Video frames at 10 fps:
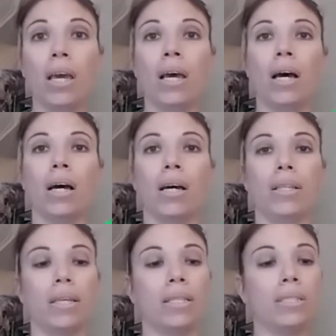Uh,
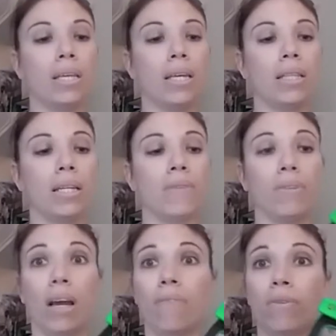they say that even
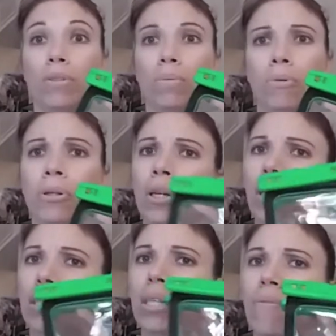iPhones work,
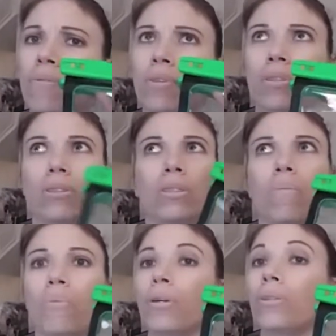except for there's
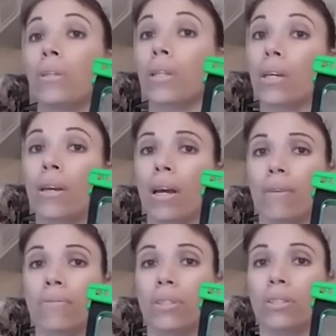some weird thing they
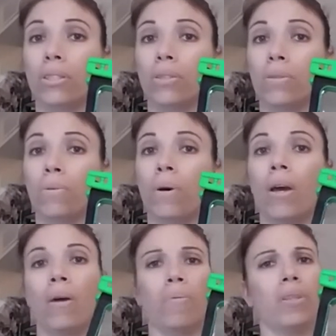have to do
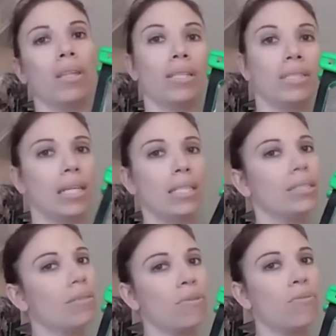within the
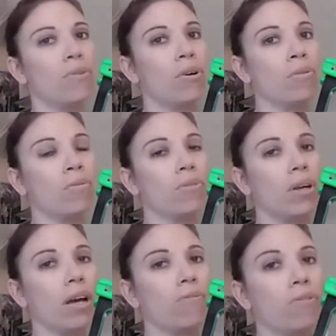settings of the phone for the
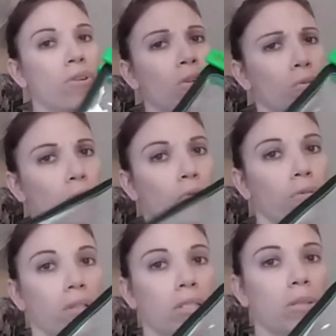iPhone in order for
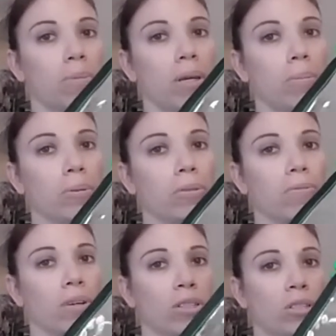this to be able to
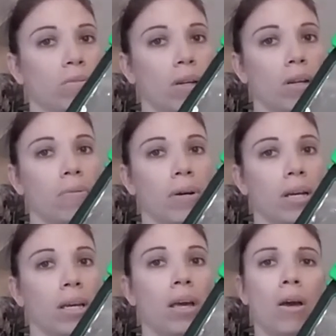function right
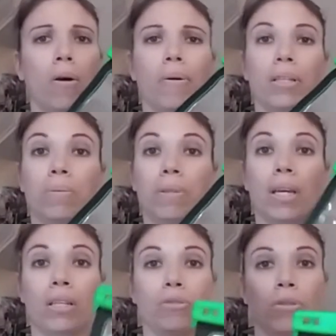away. Whereas with
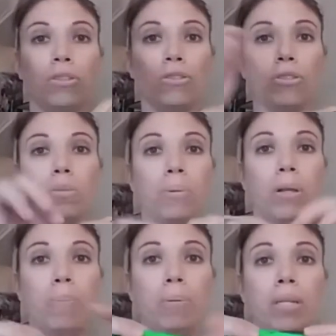Android, you just
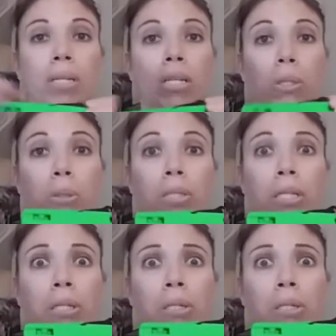plop it in, close it, and you're